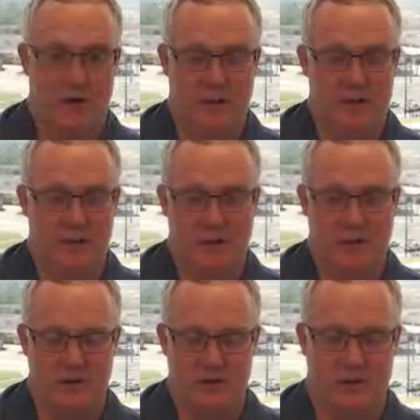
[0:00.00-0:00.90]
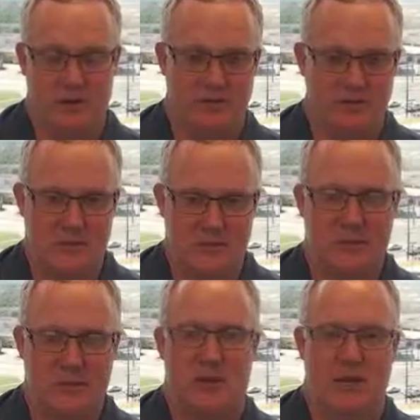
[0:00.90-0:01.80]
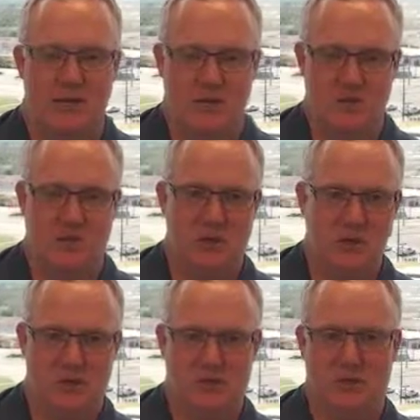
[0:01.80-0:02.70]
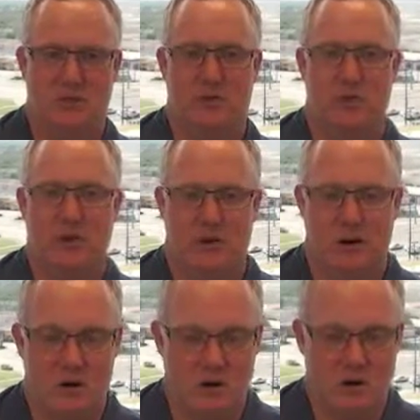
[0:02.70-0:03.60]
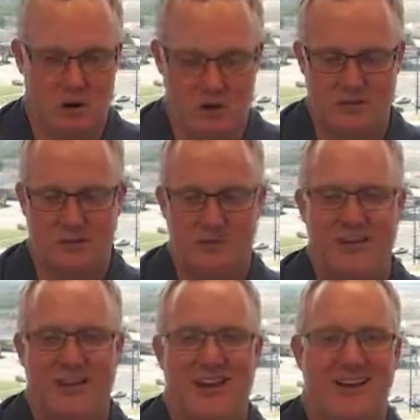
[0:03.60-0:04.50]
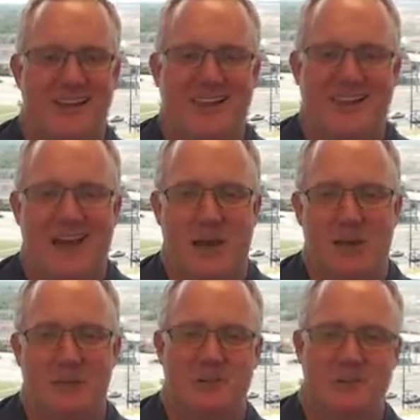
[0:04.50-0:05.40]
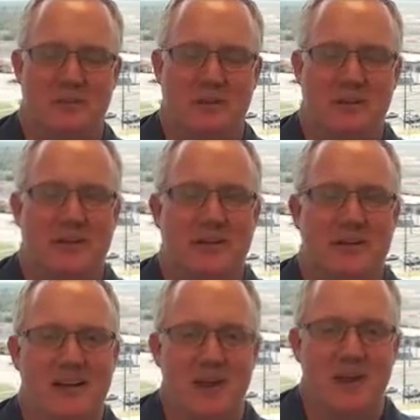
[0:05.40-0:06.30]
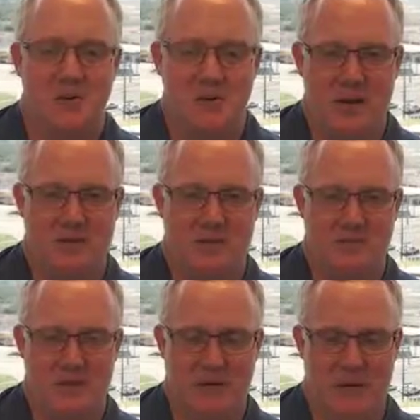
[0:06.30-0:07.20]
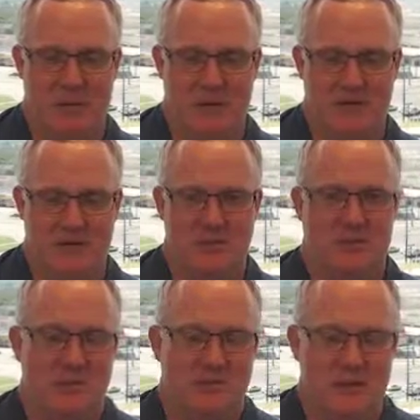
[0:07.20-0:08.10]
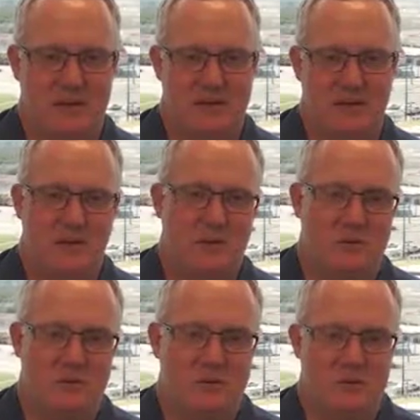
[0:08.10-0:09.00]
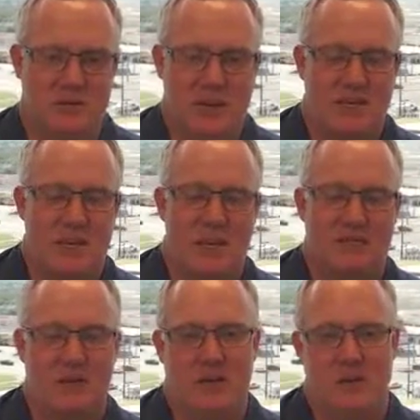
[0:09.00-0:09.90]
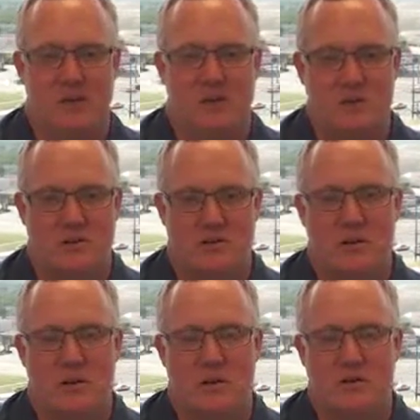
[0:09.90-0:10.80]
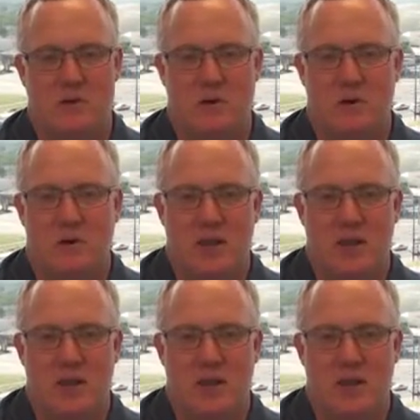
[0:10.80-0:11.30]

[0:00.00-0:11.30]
yeah, certainly there's lots of ski locations you can go to in the winter, all across the Alps and throughout many of the places, even into the Scandinavian countries as well. So,